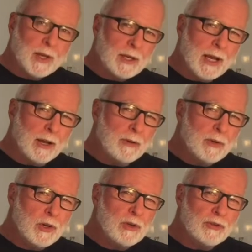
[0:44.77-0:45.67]
Now, if you're
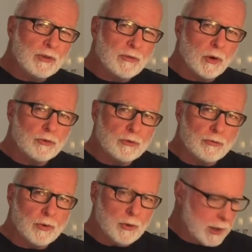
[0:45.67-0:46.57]
using frozen
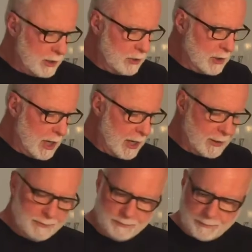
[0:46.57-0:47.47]
fruit, and you can,
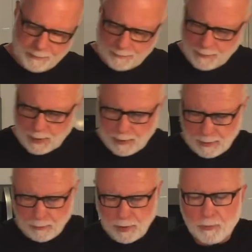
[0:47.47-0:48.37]

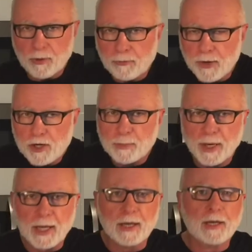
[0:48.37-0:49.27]
we're going to put a fresh
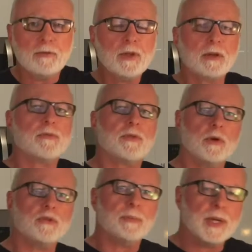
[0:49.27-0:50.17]
banana in. If you had a
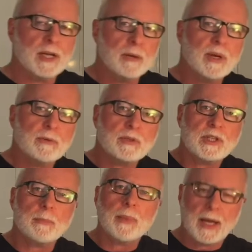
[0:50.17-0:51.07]
frozen banana, you might
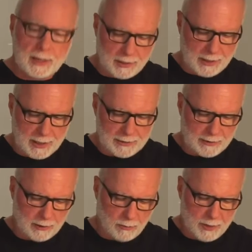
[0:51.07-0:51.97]
cut back on the ice a
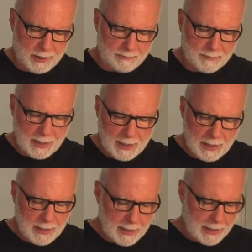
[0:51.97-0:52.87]
little bit,
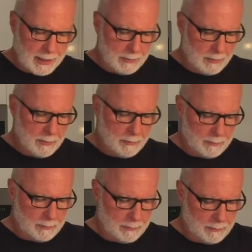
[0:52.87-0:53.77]

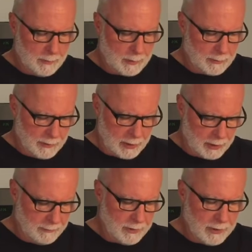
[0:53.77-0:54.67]
because that'll
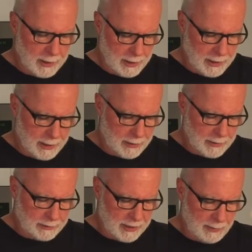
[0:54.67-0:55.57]
give you the
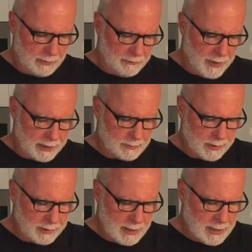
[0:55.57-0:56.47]
same effect.
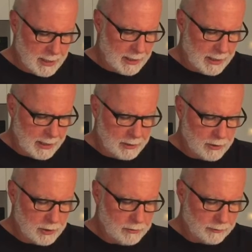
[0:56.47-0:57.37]
But you
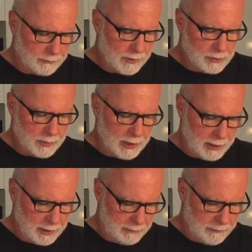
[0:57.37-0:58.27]
can use a fresh banana
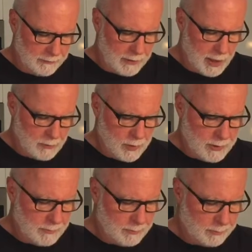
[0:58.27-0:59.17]
if you've got one.